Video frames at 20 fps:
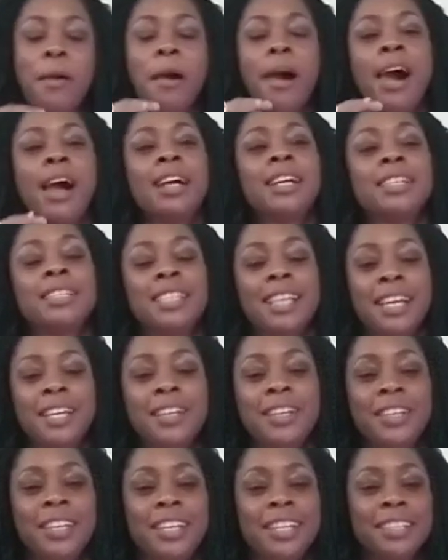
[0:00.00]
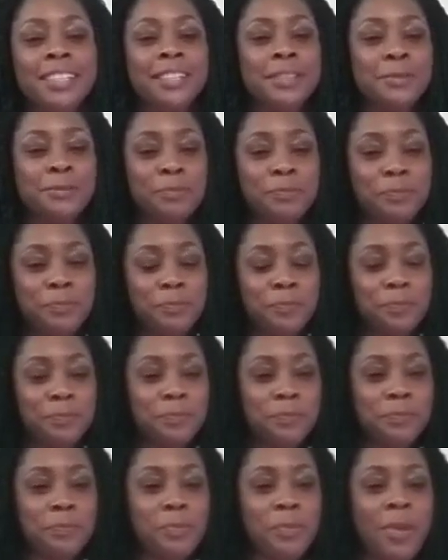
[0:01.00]
I can tell you this.
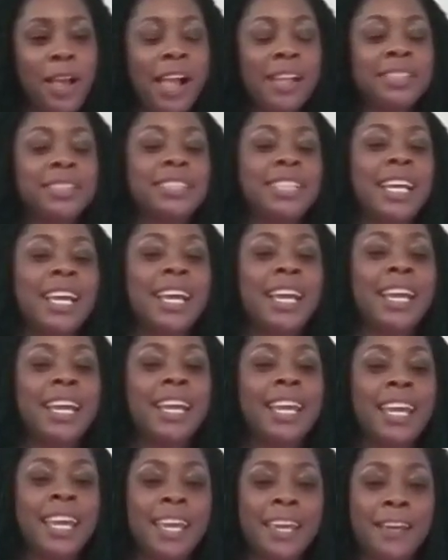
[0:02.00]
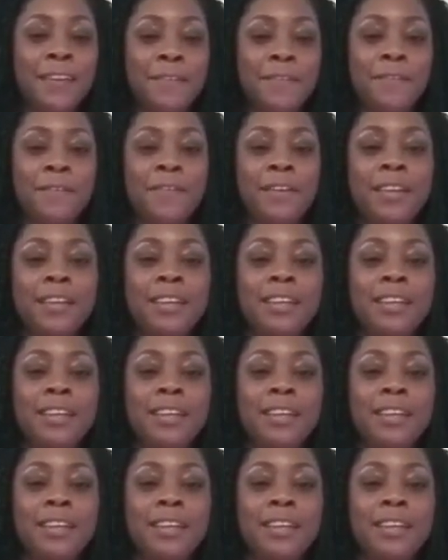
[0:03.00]
I say, if